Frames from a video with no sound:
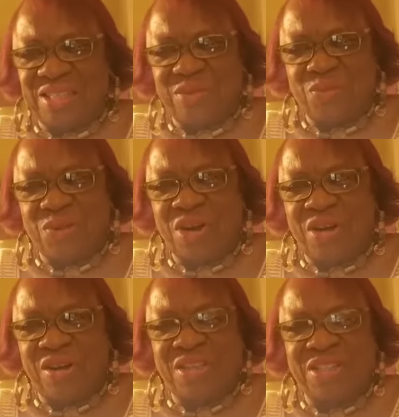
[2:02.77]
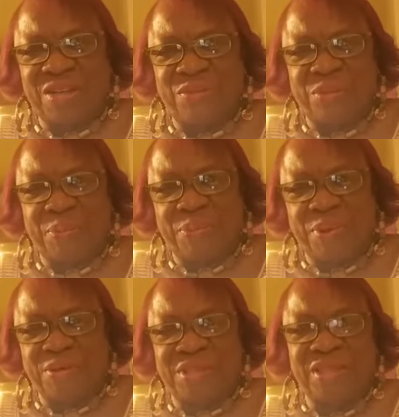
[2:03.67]
the one artist that we're
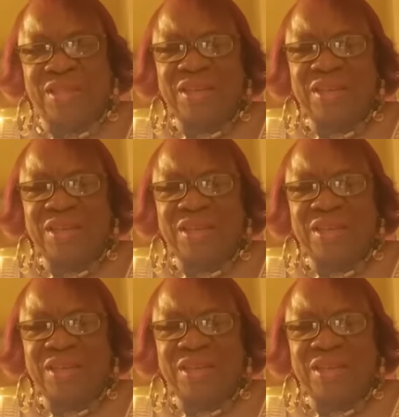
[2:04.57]
proposing